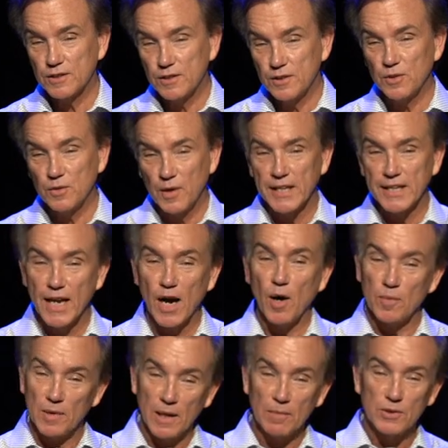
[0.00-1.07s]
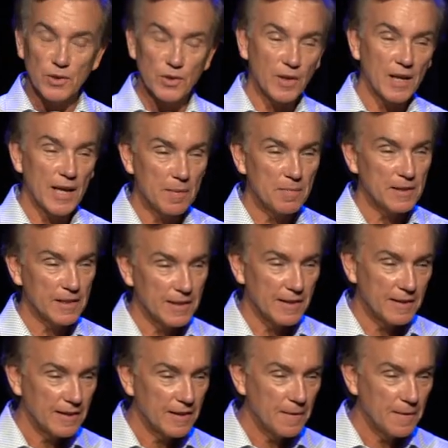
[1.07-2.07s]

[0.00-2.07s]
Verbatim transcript: to do right now, but I'm sure it'll happen again.